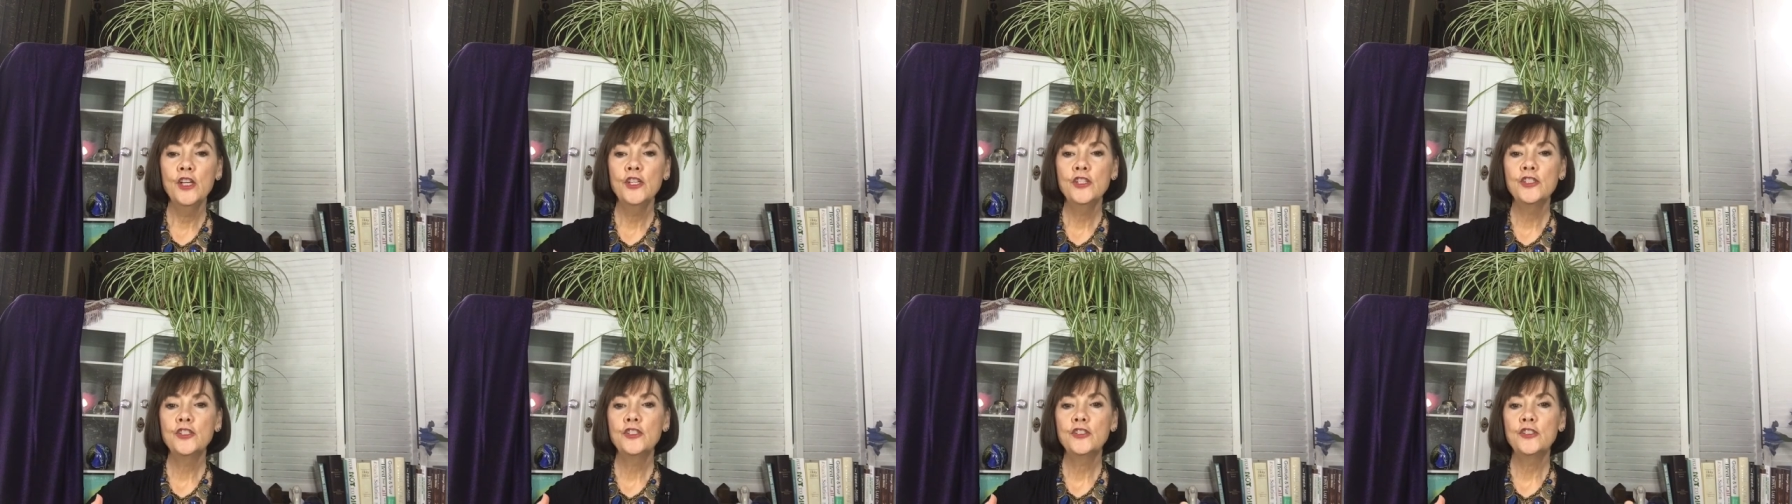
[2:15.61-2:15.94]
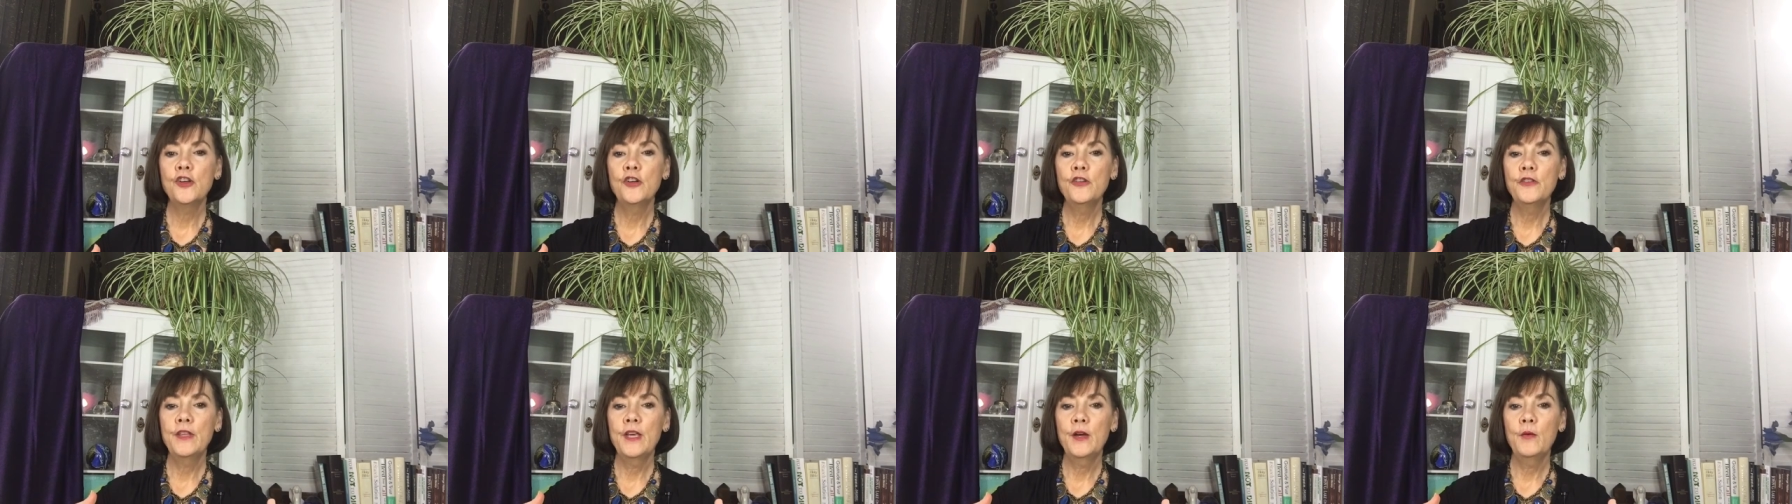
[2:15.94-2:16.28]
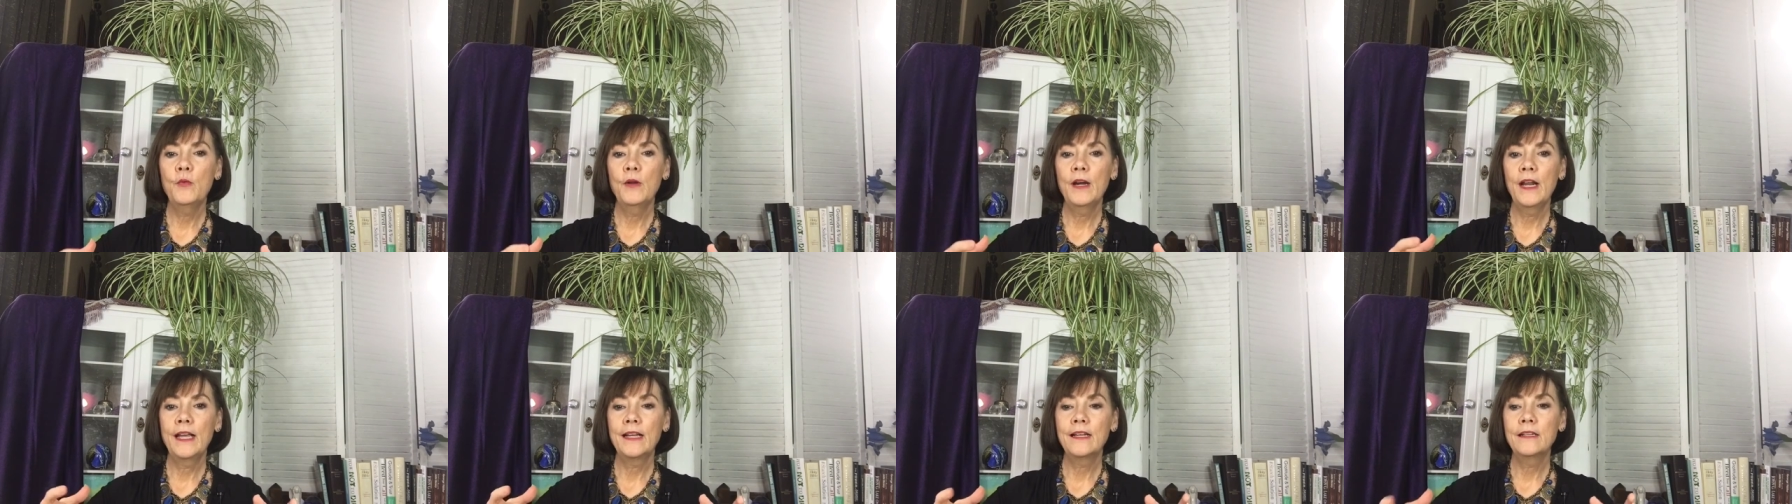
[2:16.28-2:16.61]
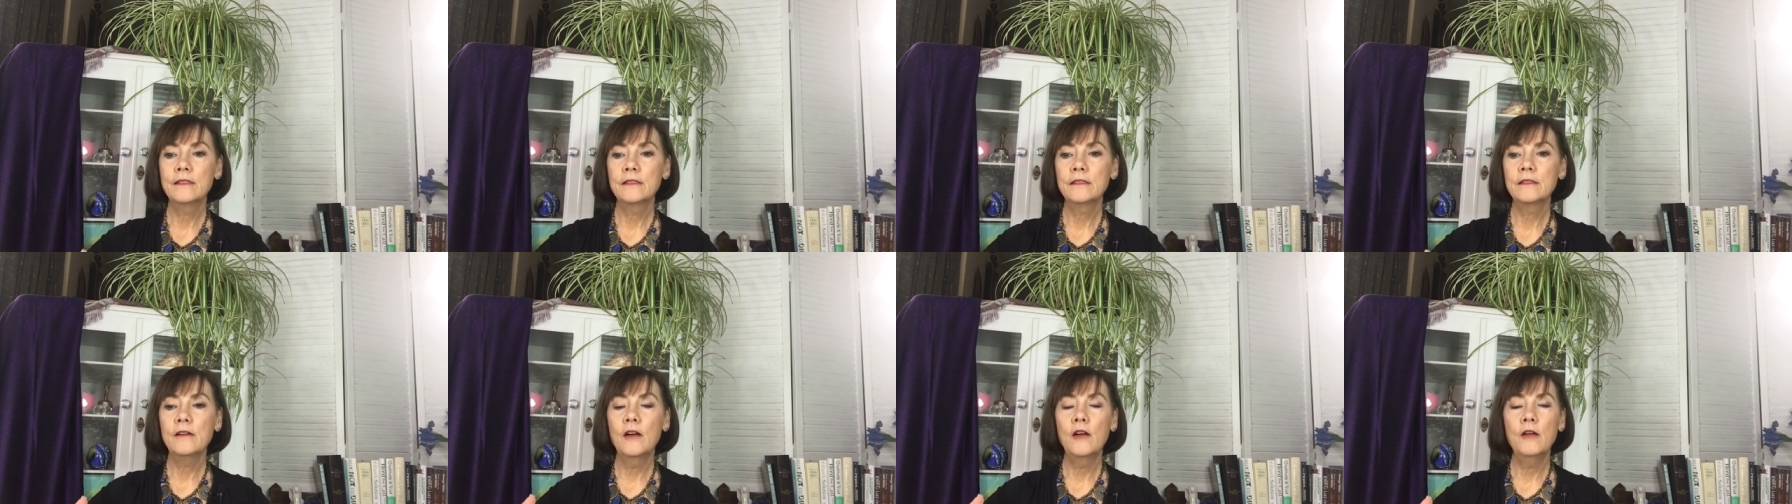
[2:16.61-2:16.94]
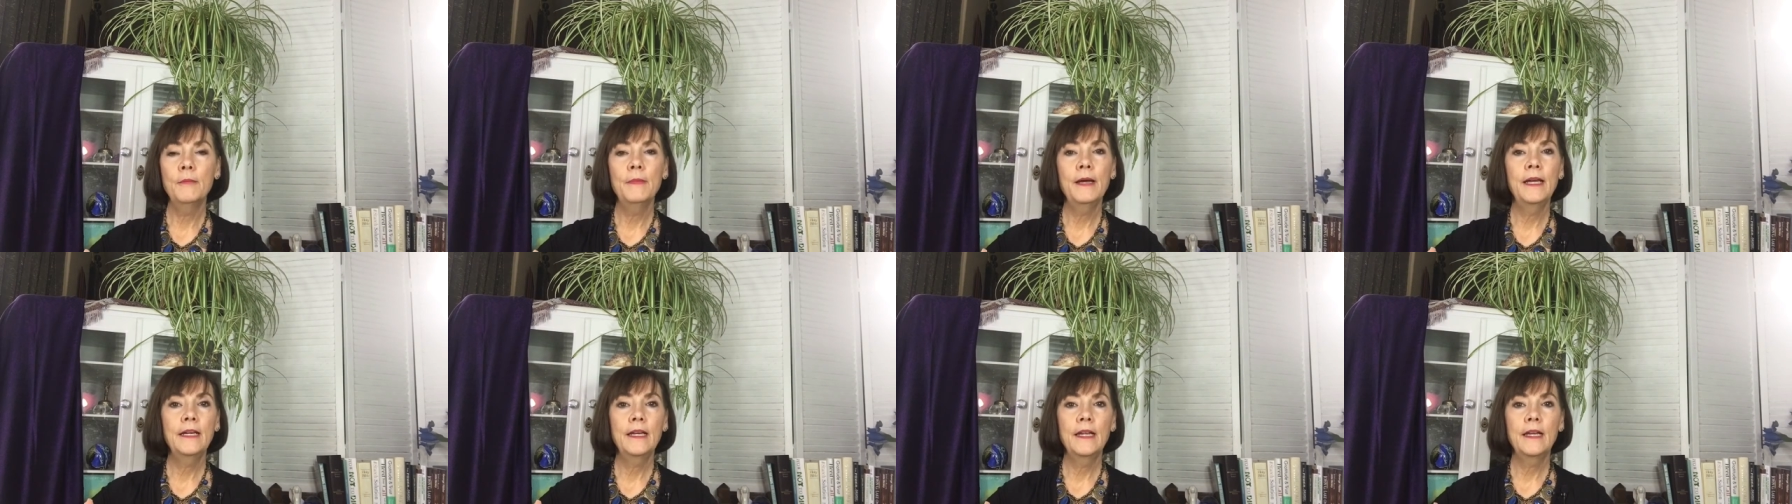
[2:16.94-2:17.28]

so that when I saw my